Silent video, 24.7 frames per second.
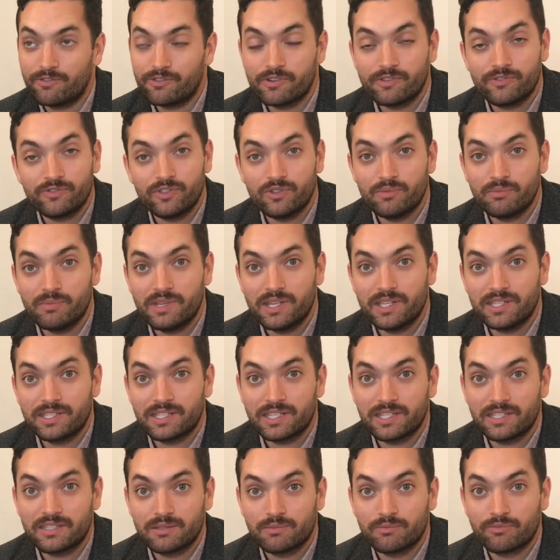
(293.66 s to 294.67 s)
for a few minutes,
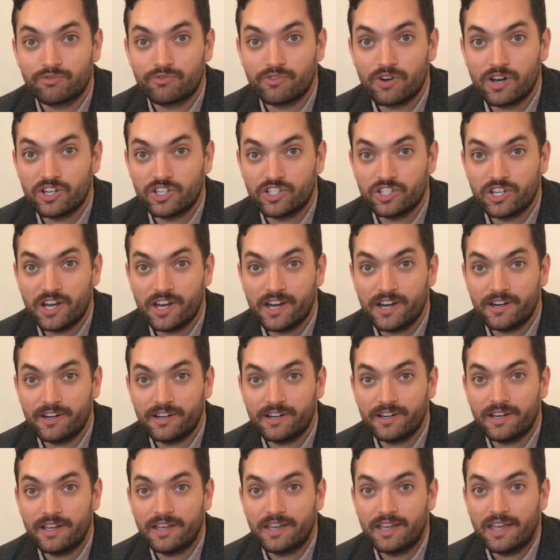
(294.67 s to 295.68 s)
get some fresh
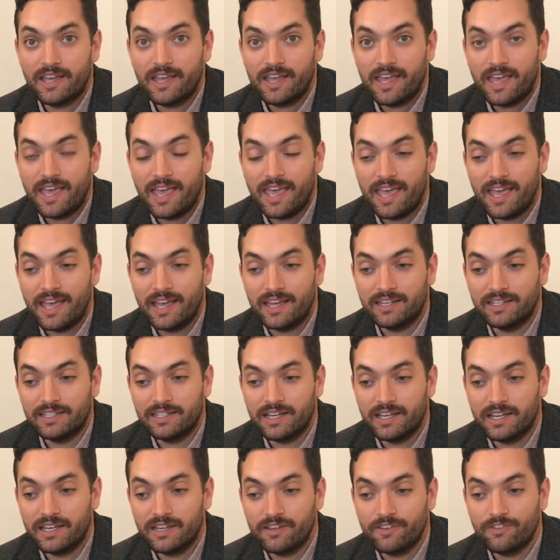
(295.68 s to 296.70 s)
air, and
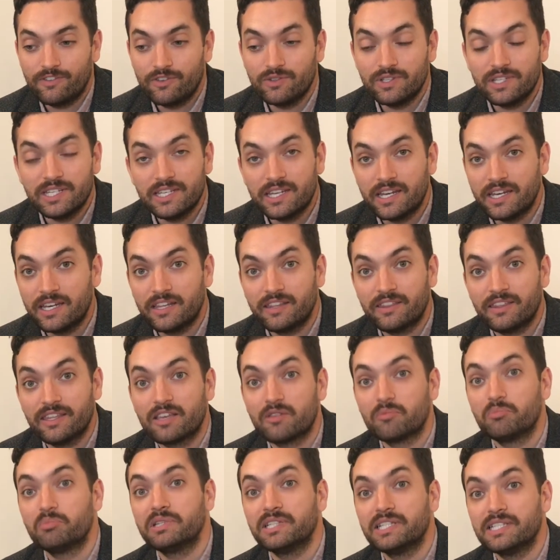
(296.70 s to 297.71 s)
if you need
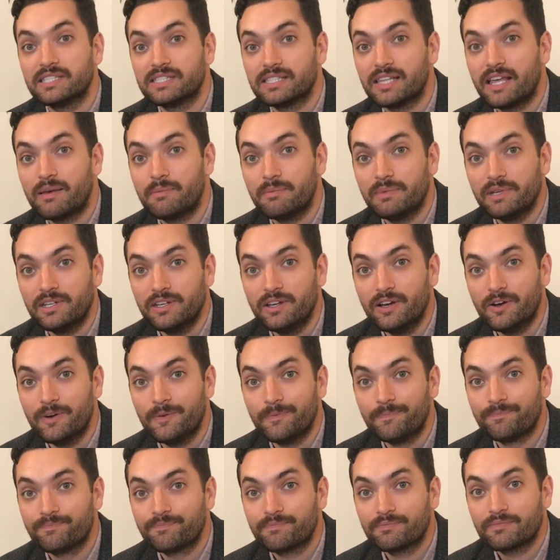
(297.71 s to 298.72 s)
anything, please let me know.
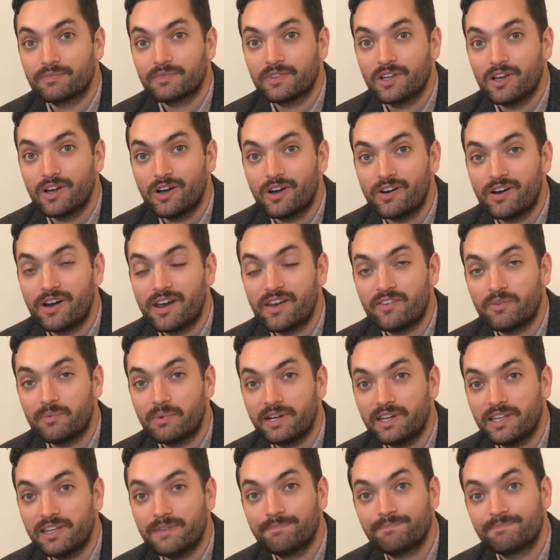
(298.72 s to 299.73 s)
All right,
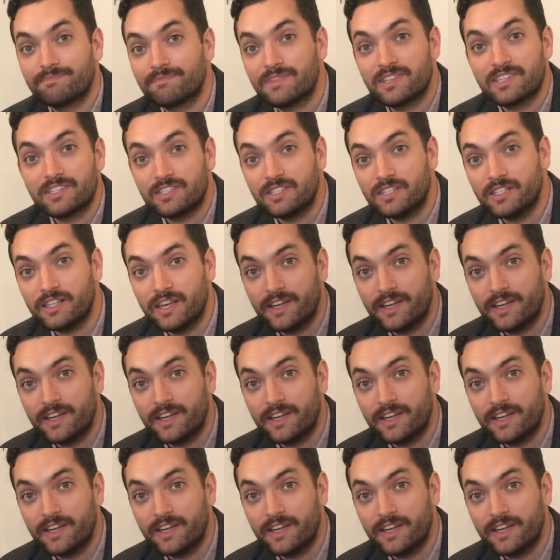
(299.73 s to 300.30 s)
everybody, see you